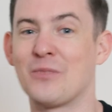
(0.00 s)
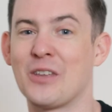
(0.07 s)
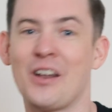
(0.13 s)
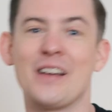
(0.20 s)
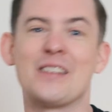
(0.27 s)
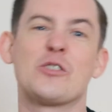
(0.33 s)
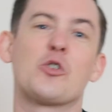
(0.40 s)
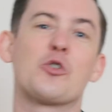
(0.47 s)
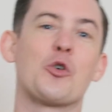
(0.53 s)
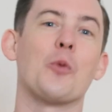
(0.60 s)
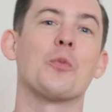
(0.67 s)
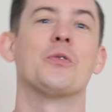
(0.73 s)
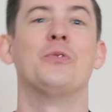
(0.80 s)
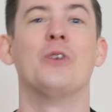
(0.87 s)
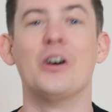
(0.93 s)
the nice
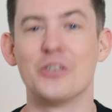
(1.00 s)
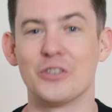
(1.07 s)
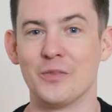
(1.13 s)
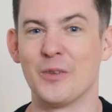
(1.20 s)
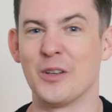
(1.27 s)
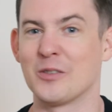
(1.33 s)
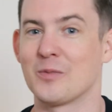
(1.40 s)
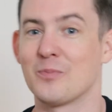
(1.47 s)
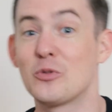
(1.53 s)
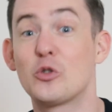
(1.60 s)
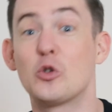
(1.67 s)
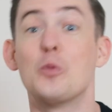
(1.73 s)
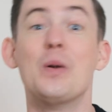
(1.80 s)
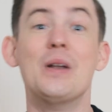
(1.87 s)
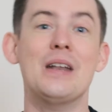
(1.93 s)
cropped version that's
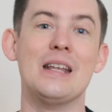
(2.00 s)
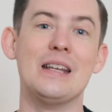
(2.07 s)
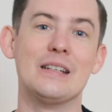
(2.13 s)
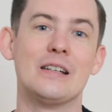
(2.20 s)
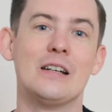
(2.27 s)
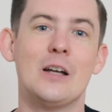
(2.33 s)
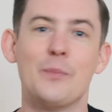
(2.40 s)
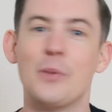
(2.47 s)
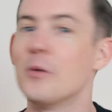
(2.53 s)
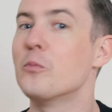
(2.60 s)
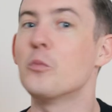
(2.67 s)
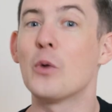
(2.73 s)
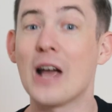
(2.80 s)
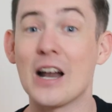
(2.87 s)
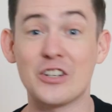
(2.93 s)
super neat,
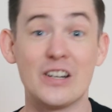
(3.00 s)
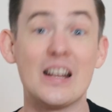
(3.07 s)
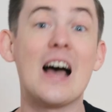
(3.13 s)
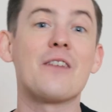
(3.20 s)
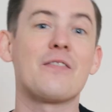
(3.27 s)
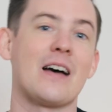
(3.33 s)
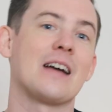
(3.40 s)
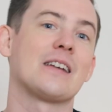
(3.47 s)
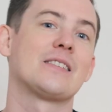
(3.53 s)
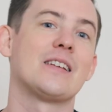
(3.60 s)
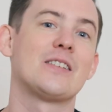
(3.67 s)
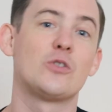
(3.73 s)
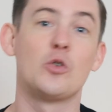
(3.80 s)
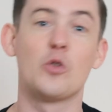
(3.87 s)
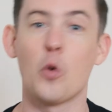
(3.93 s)
but we actually have
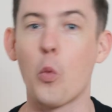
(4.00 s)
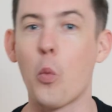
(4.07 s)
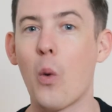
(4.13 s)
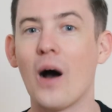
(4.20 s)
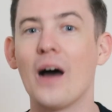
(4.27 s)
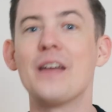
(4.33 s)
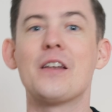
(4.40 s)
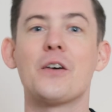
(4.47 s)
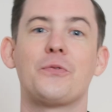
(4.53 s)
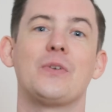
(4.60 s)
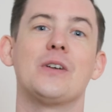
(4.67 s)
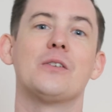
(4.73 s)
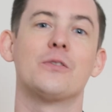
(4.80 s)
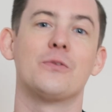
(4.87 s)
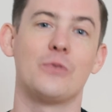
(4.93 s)
access to the wider
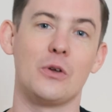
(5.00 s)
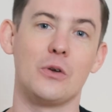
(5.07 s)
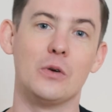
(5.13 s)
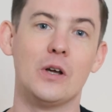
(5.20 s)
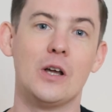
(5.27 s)
field view.